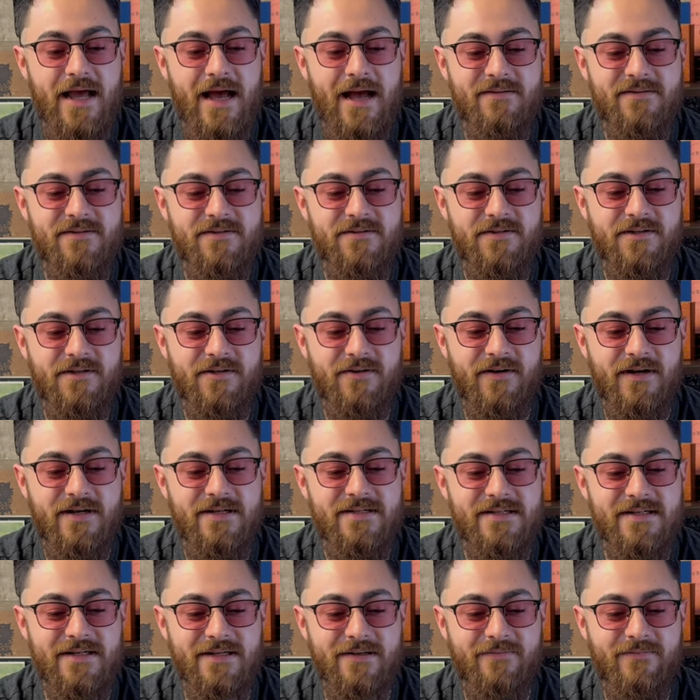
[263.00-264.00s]
absolutely
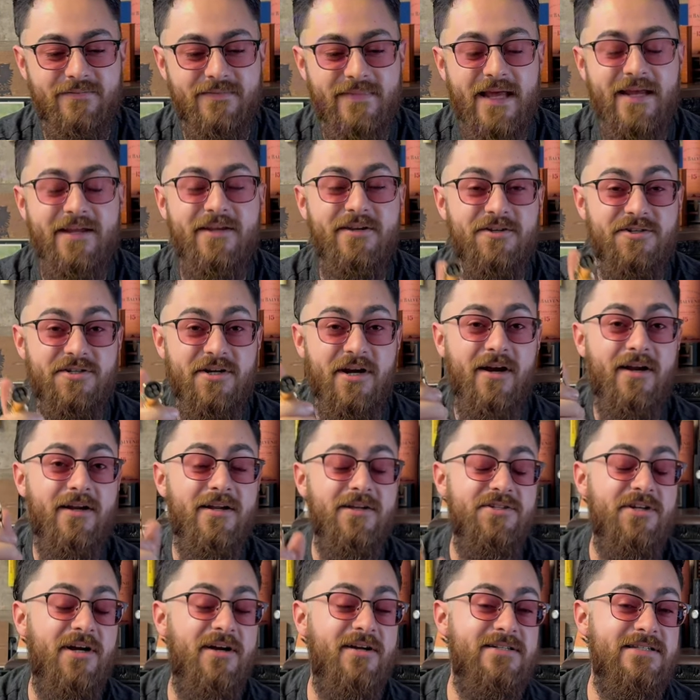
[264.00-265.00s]
crazy. Thank you, Jared.
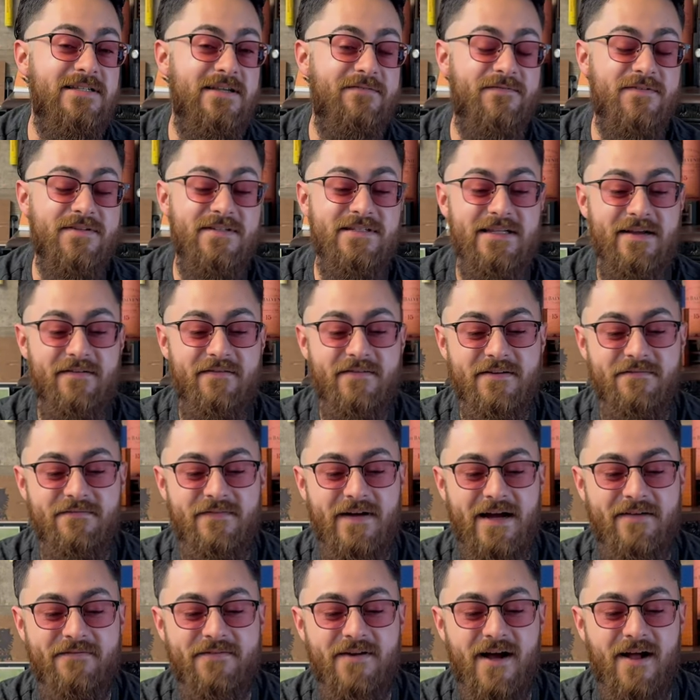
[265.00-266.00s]
Jared said for
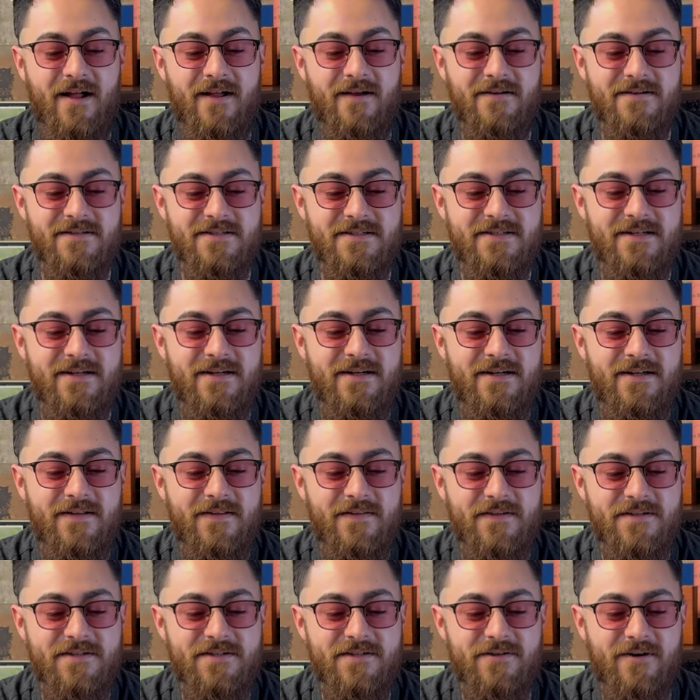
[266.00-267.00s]
seventy-five dollars,
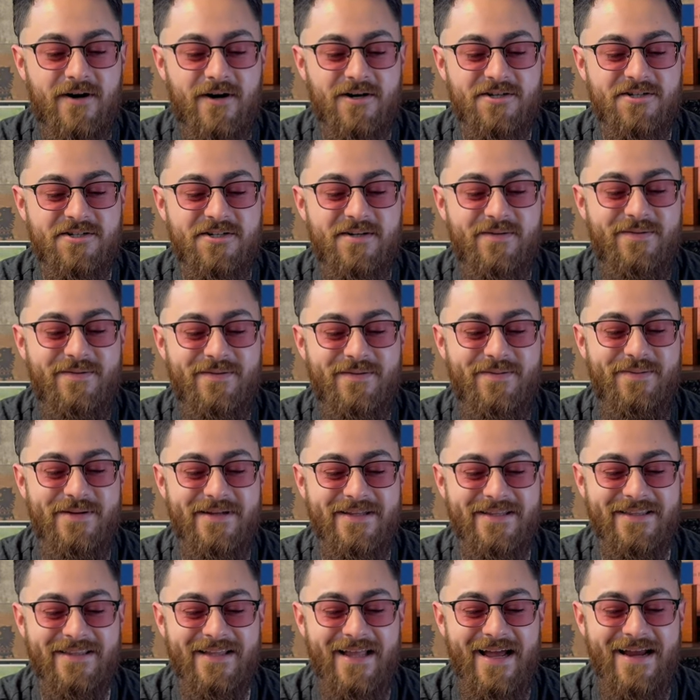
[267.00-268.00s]
the cigar should
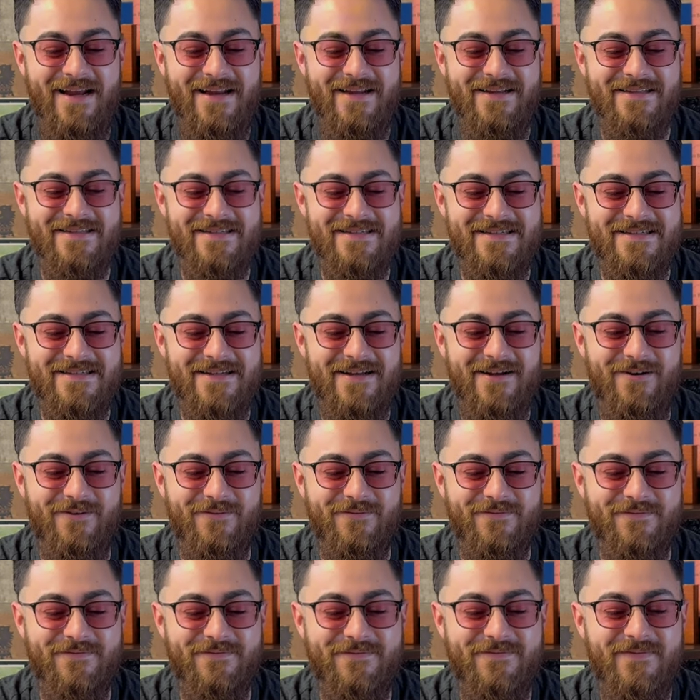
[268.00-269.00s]
be lighting
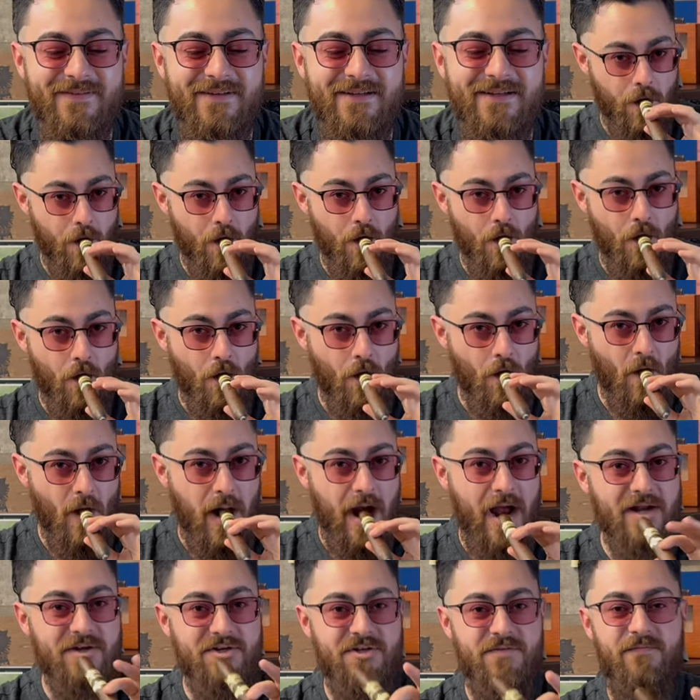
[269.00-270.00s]
itself.
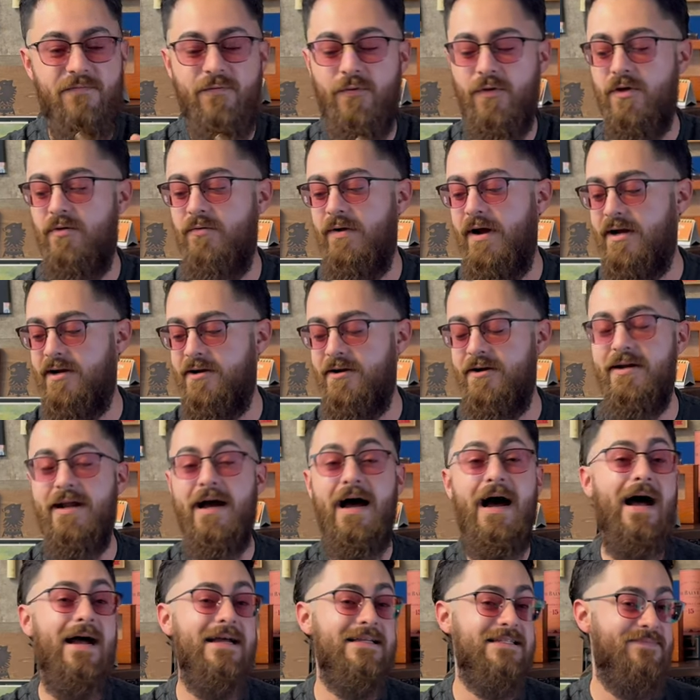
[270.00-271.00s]
And for the record,
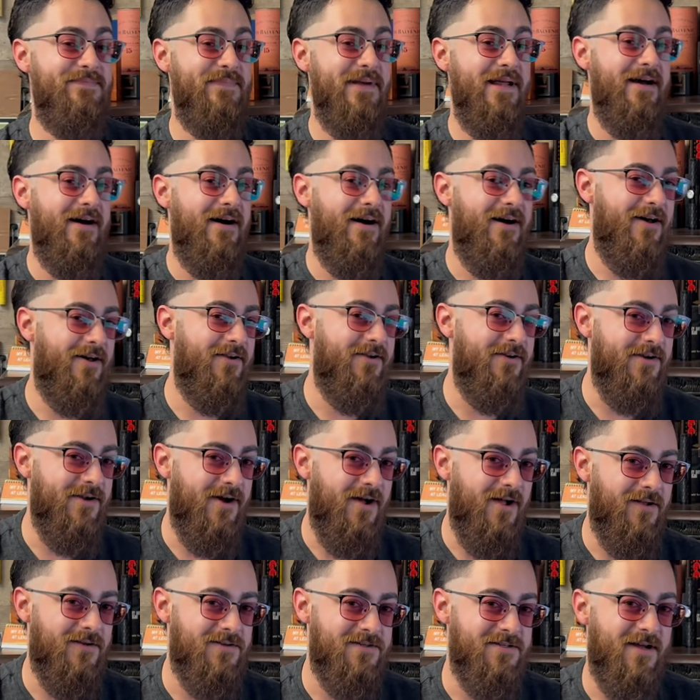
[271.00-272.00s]
I spent hundred
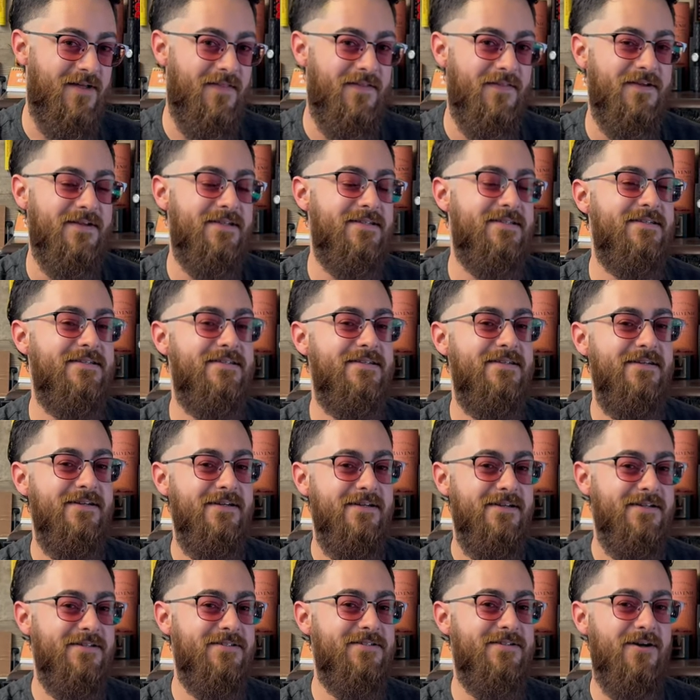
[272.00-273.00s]
dollars on this,
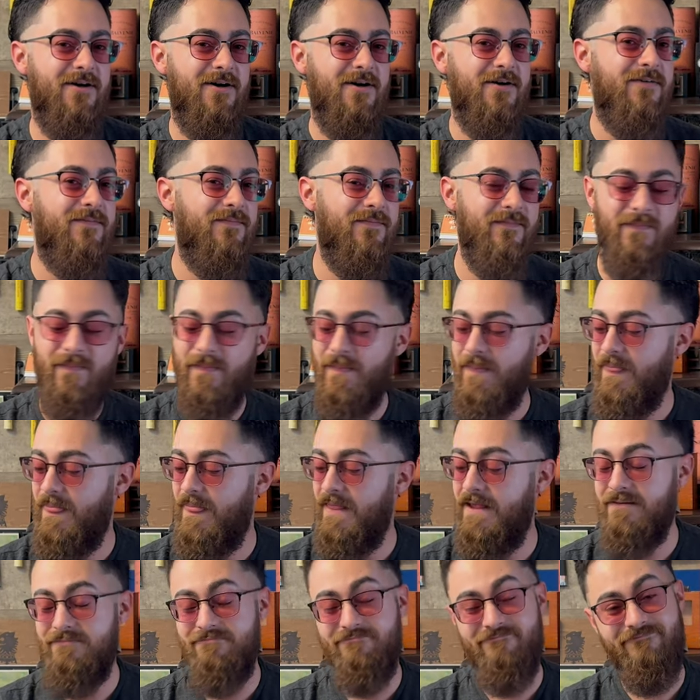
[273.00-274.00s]
so
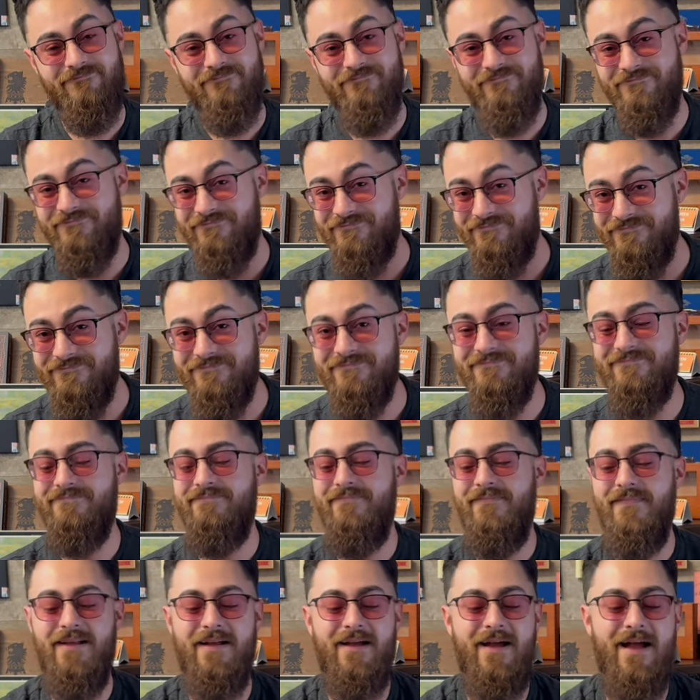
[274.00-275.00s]
I
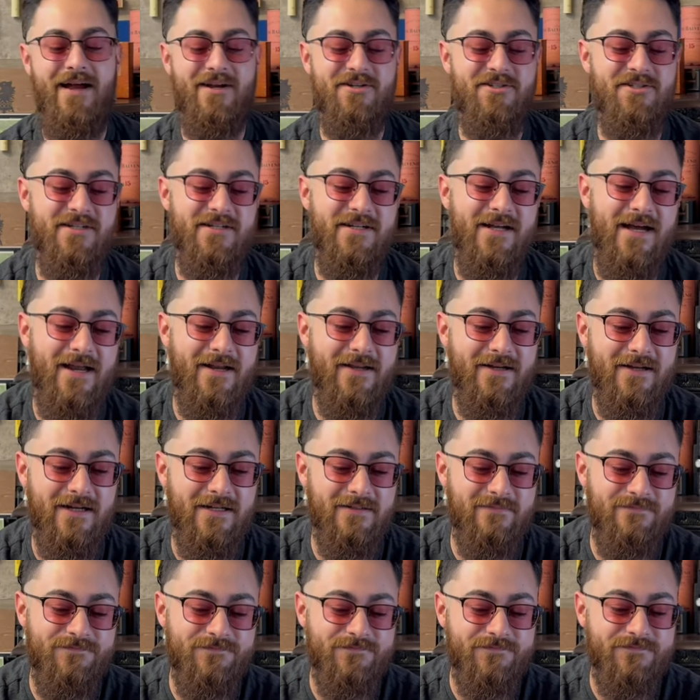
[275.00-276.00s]
actually got
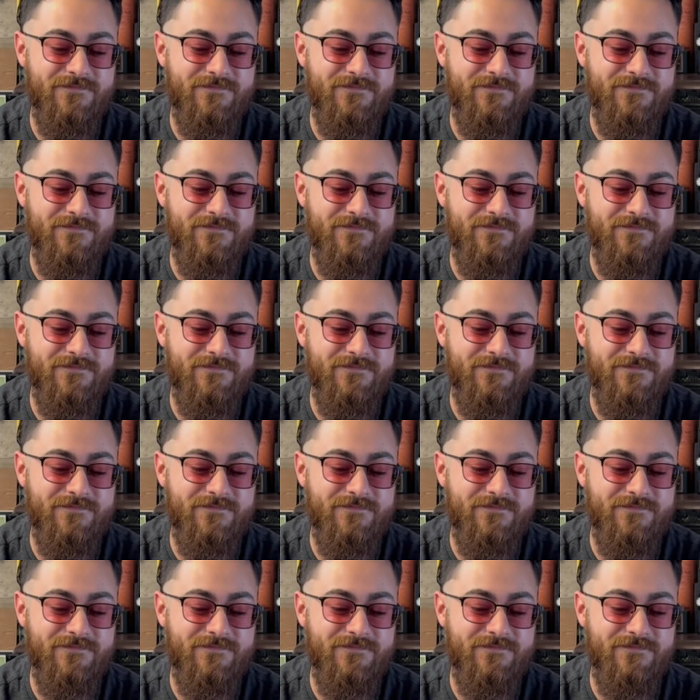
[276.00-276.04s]
a